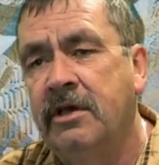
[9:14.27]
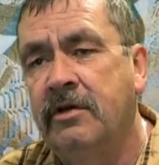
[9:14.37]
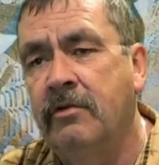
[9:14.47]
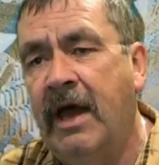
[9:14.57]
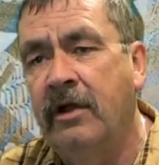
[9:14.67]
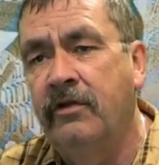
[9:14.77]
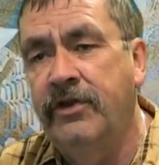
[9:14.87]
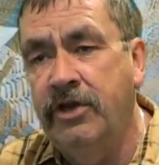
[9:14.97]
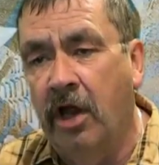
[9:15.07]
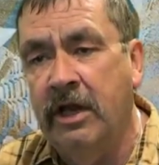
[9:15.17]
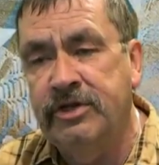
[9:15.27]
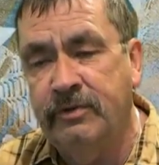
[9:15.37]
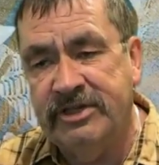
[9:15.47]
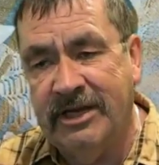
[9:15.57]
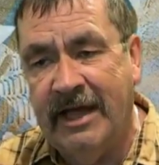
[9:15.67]
who held the knowledge
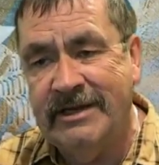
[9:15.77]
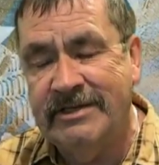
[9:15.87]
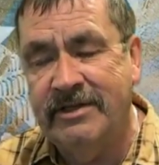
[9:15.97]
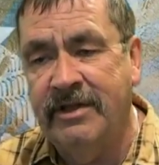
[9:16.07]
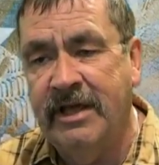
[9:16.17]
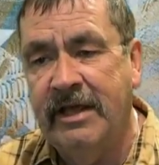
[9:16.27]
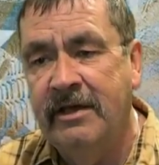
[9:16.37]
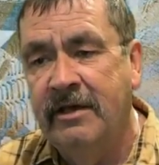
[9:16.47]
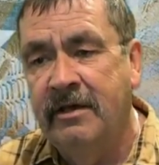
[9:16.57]
which led to the